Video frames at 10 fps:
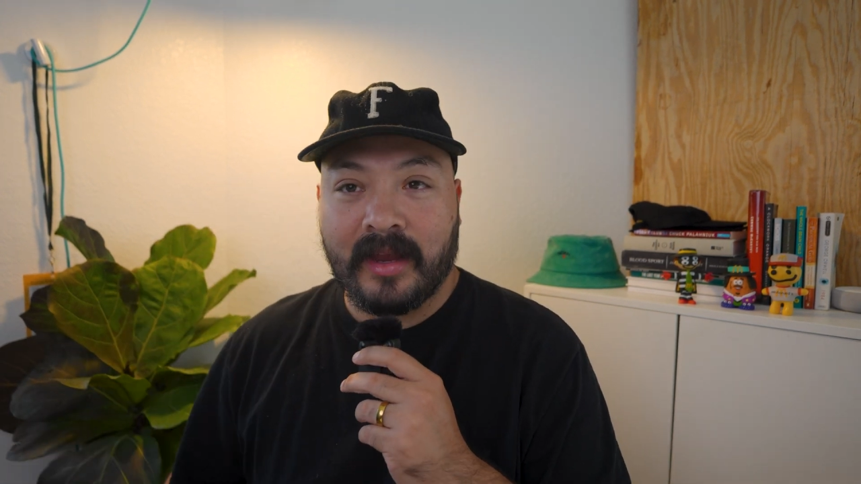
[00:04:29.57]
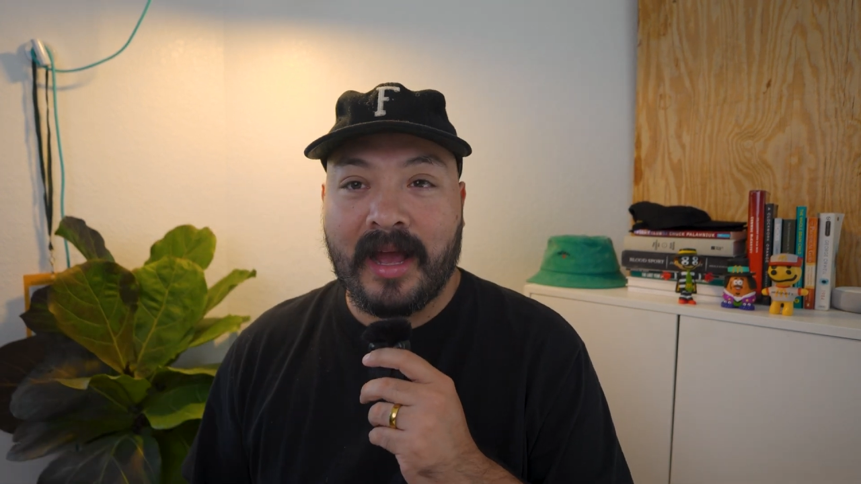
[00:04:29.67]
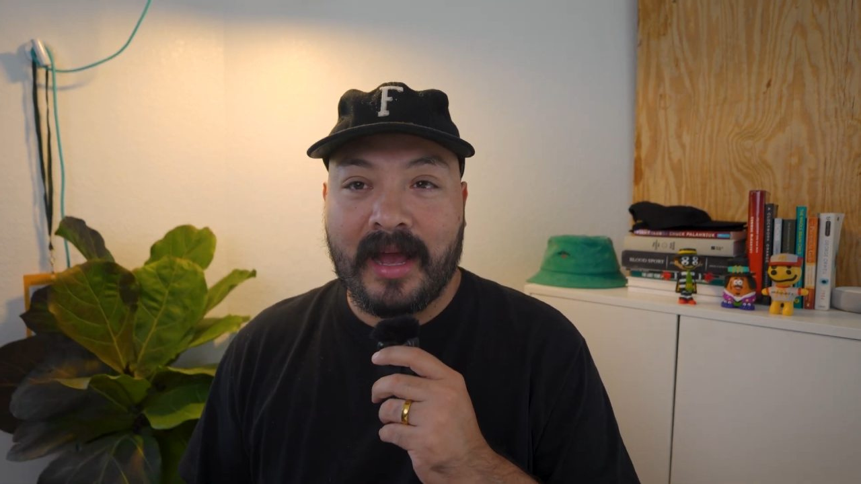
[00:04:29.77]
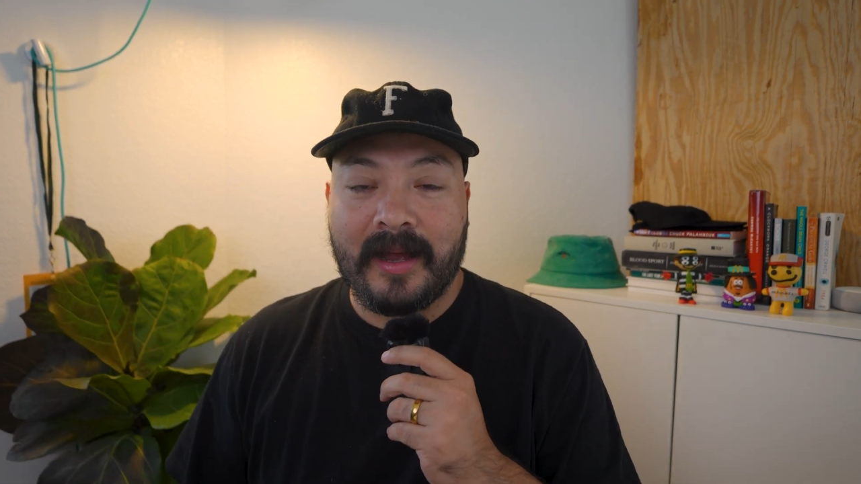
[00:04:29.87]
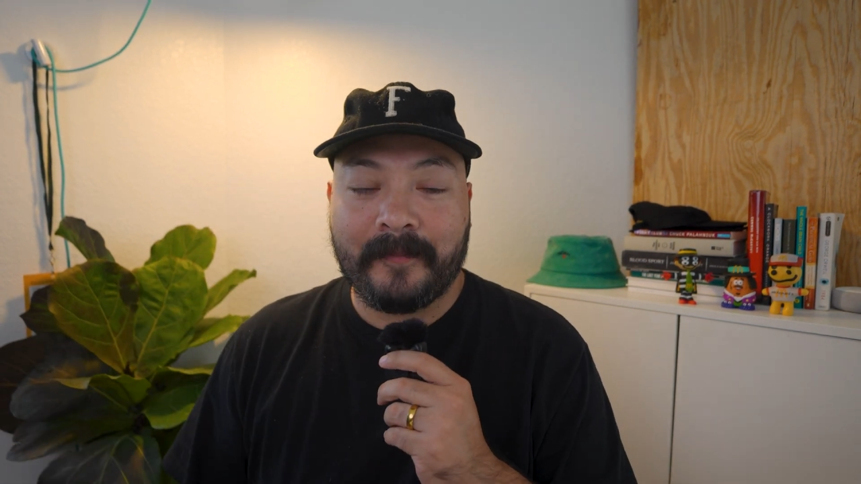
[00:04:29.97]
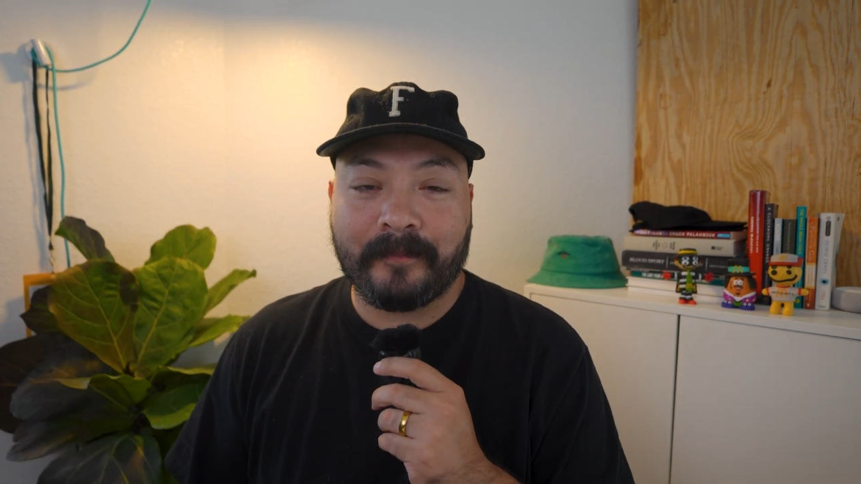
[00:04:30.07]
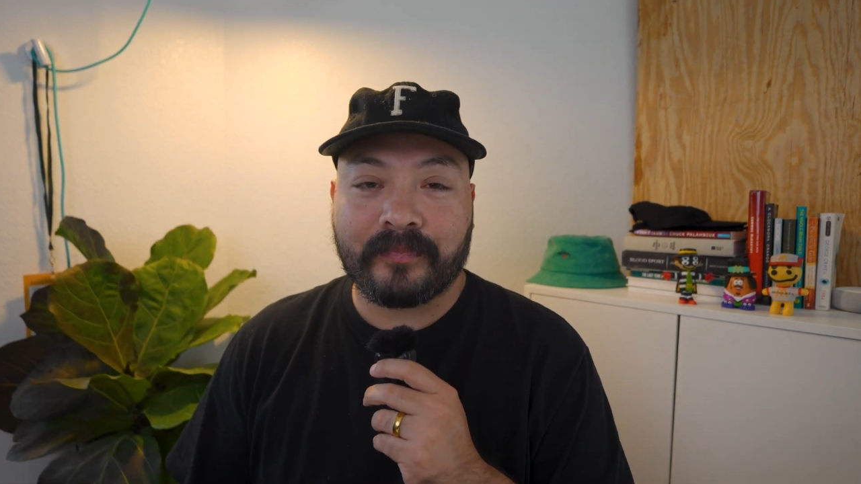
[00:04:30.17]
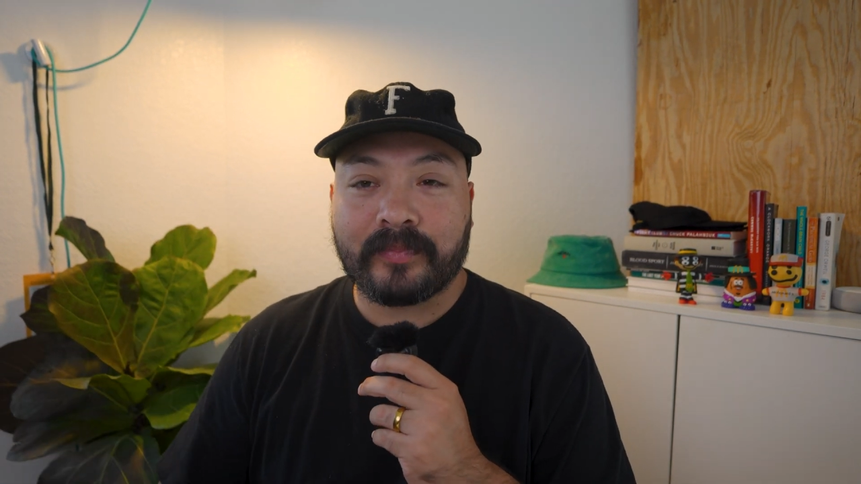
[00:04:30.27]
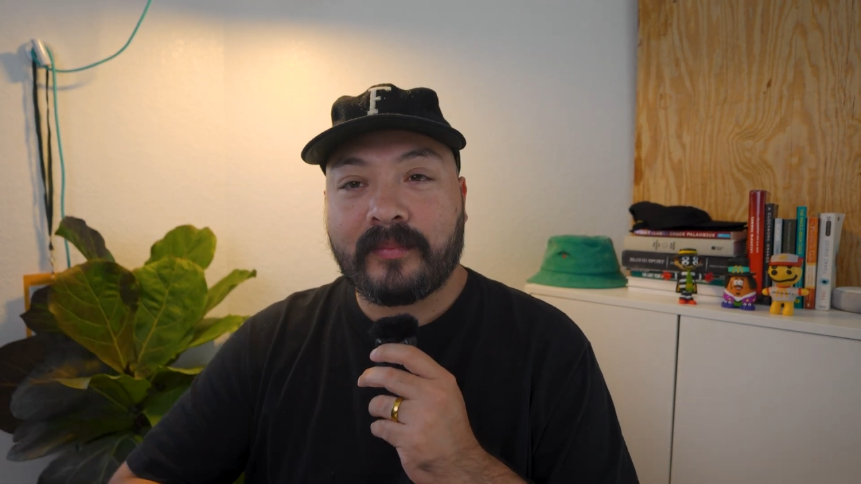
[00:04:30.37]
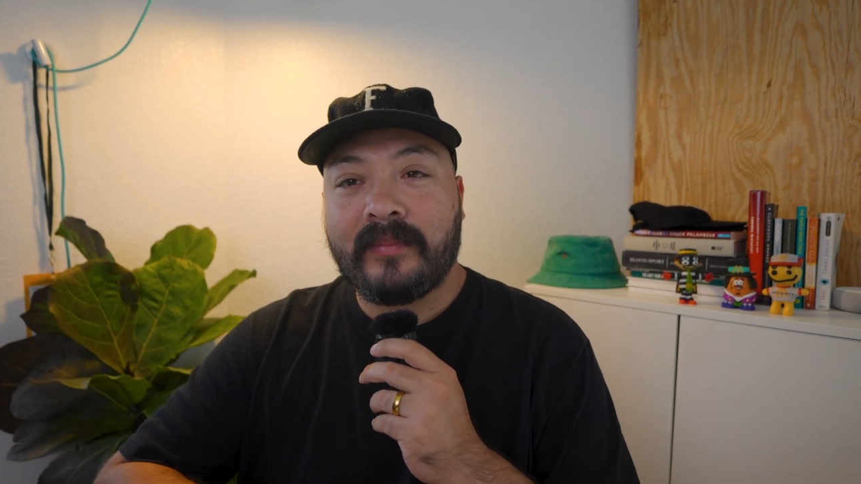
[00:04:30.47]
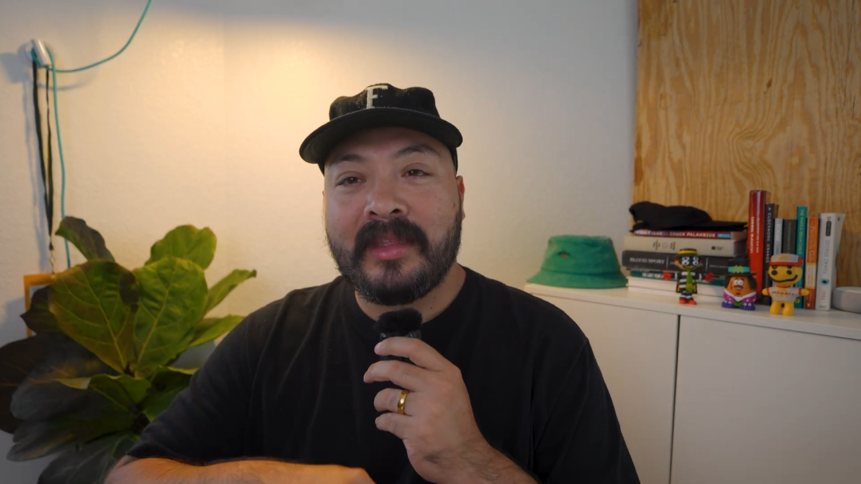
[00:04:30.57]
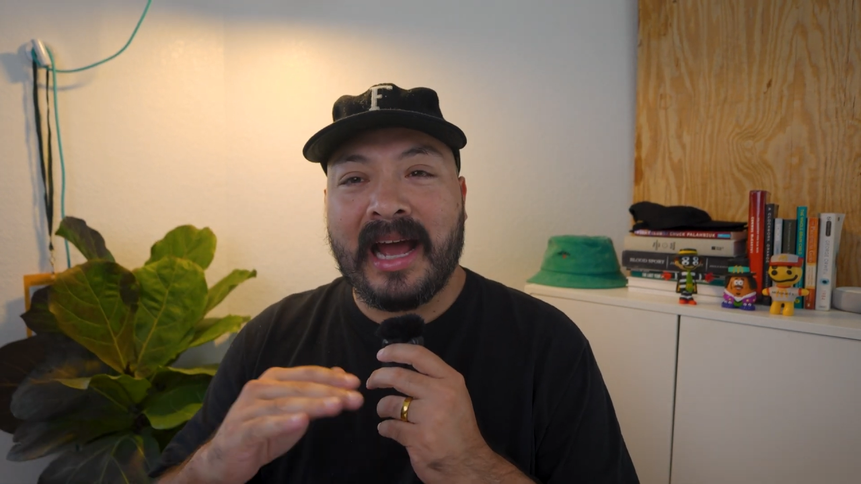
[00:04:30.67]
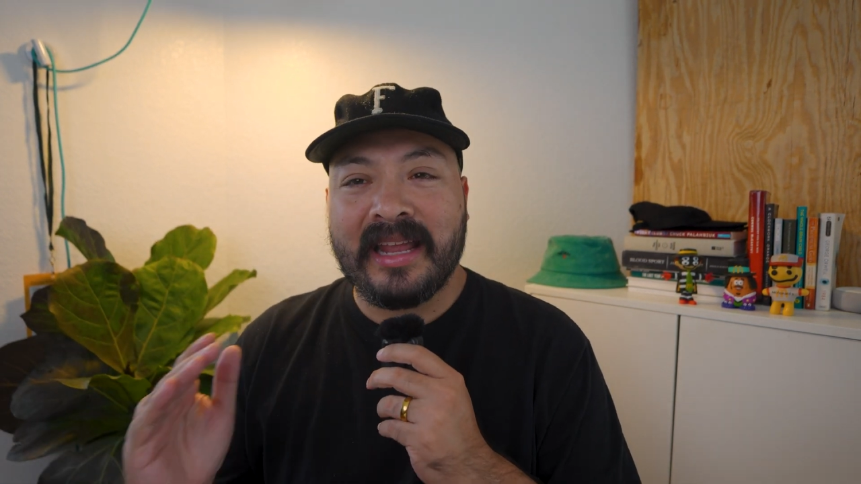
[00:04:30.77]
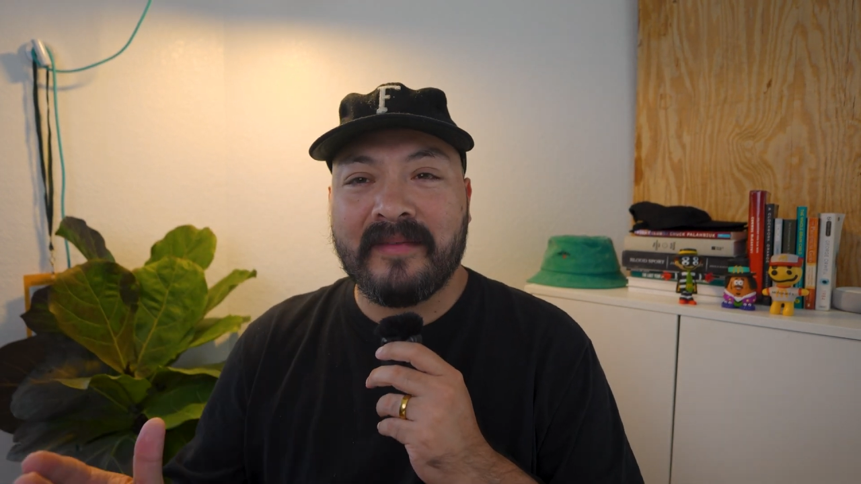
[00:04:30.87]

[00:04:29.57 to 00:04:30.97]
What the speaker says: I